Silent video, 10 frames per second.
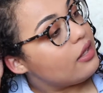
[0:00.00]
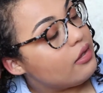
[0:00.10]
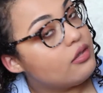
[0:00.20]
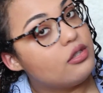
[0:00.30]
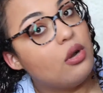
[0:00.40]

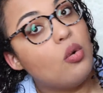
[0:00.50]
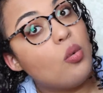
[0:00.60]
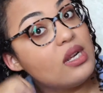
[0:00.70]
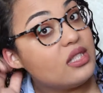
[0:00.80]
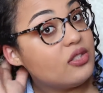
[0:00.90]
You don't
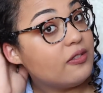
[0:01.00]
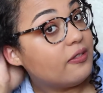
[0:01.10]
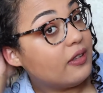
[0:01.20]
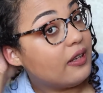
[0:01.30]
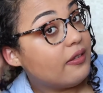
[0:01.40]
want to
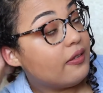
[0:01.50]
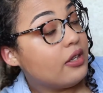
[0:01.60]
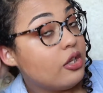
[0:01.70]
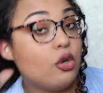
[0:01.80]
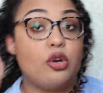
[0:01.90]
fluff
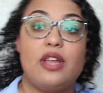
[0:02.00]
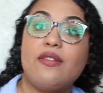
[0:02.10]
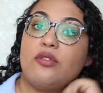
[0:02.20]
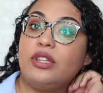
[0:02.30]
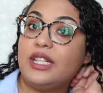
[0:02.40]
or
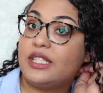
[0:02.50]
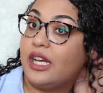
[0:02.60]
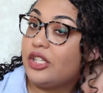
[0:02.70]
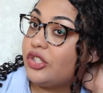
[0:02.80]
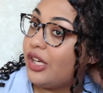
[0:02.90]
even really
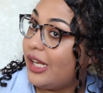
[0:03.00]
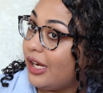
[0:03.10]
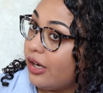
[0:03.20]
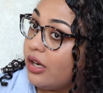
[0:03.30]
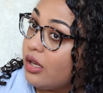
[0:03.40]
touch your
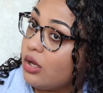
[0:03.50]
hair